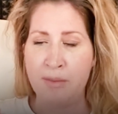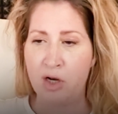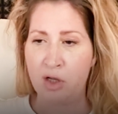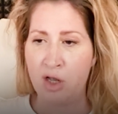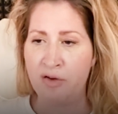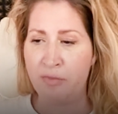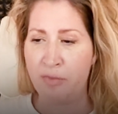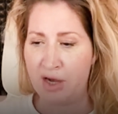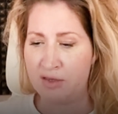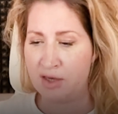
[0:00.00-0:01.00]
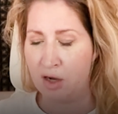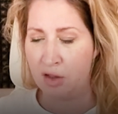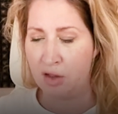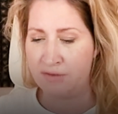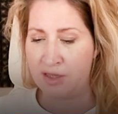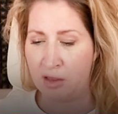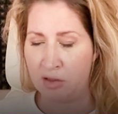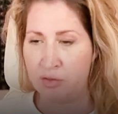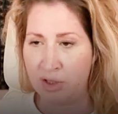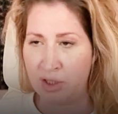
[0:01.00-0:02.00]
But a lot of brands and a lot of
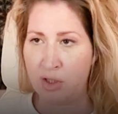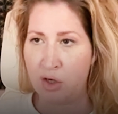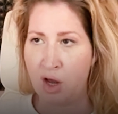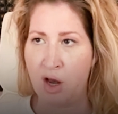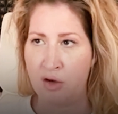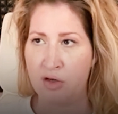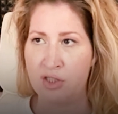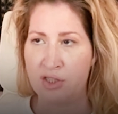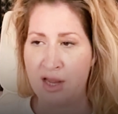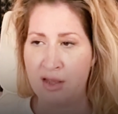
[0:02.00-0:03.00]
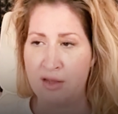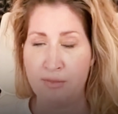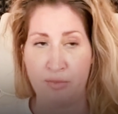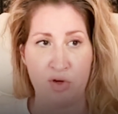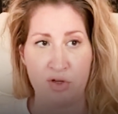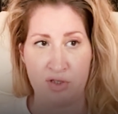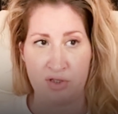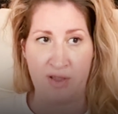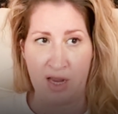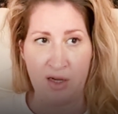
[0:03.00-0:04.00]
sellers really do not understand the importance
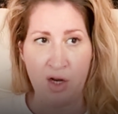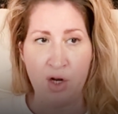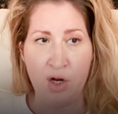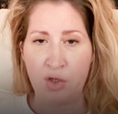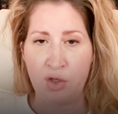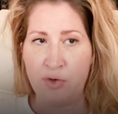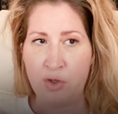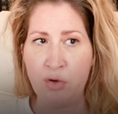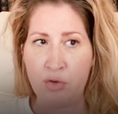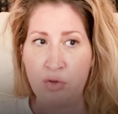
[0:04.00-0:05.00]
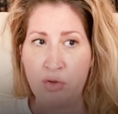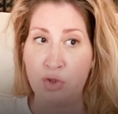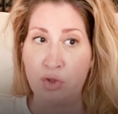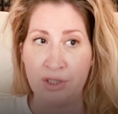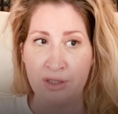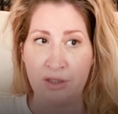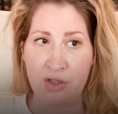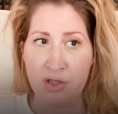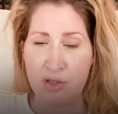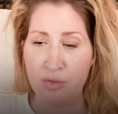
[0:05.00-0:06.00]
of that. So if you don't do due
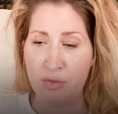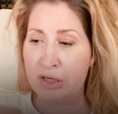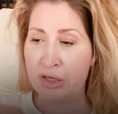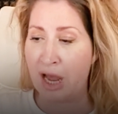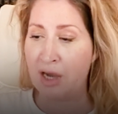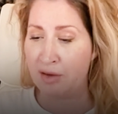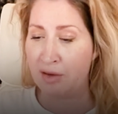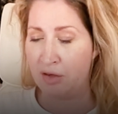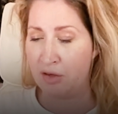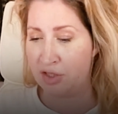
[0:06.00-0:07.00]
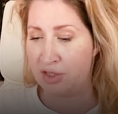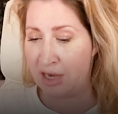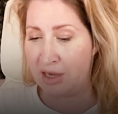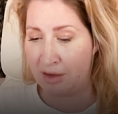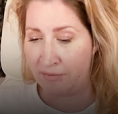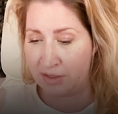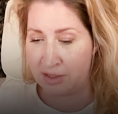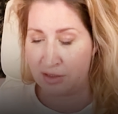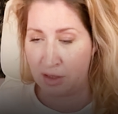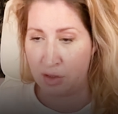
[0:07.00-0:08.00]
diligence, you will not understand if
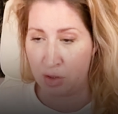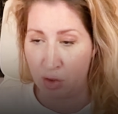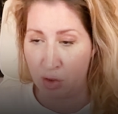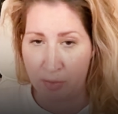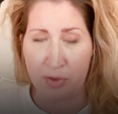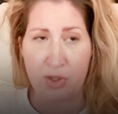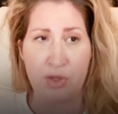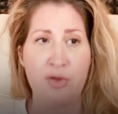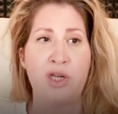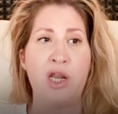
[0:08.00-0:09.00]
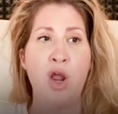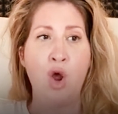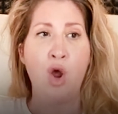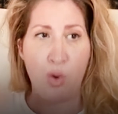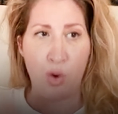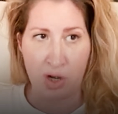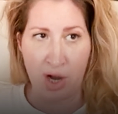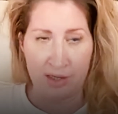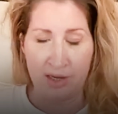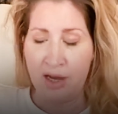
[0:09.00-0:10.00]
this is a good opportunity or
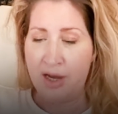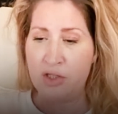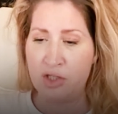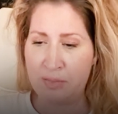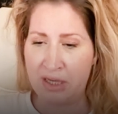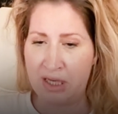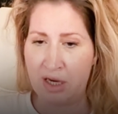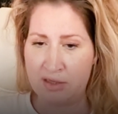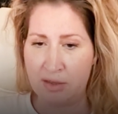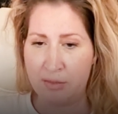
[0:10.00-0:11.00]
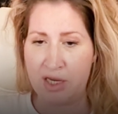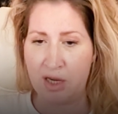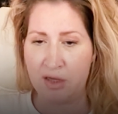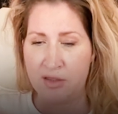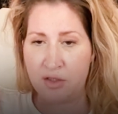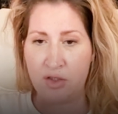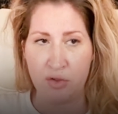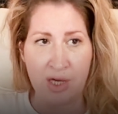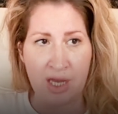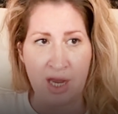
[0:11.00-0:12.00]
not. And just because somebody else is
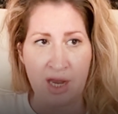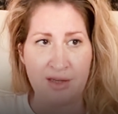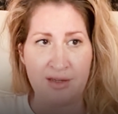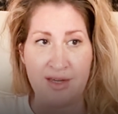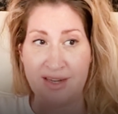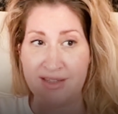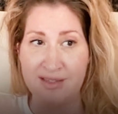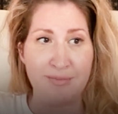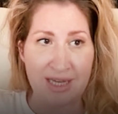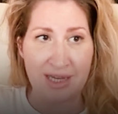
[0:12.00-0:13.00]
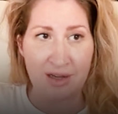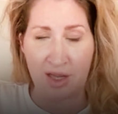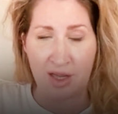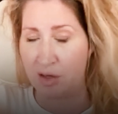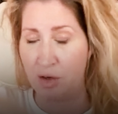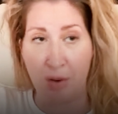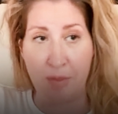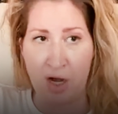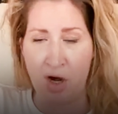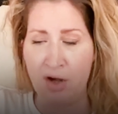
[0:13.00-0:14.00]
doing it doesn't mean, like your
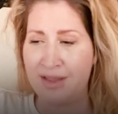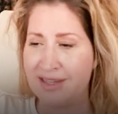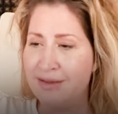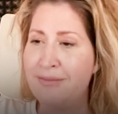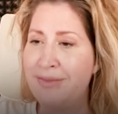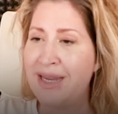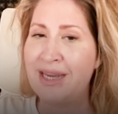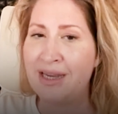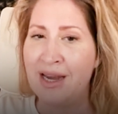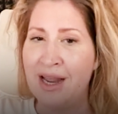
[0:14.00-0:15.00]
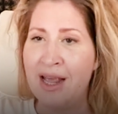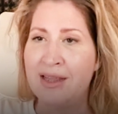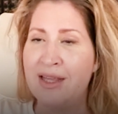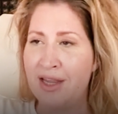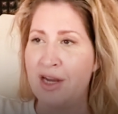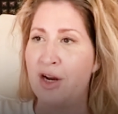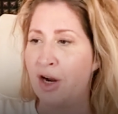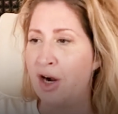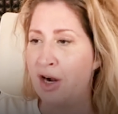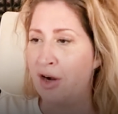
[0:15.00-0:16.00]
competitor, doesn't mean that they
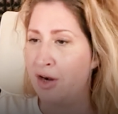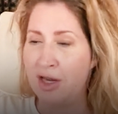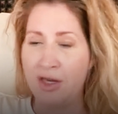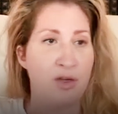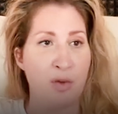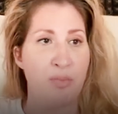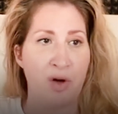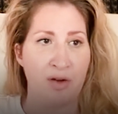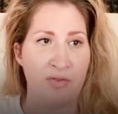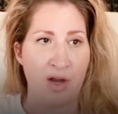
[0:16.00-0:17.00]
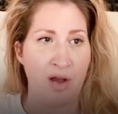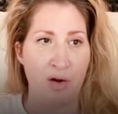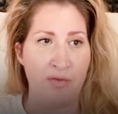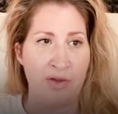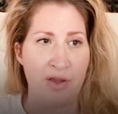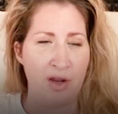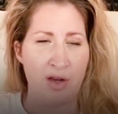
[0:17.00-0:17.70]
are earning good profit out of it.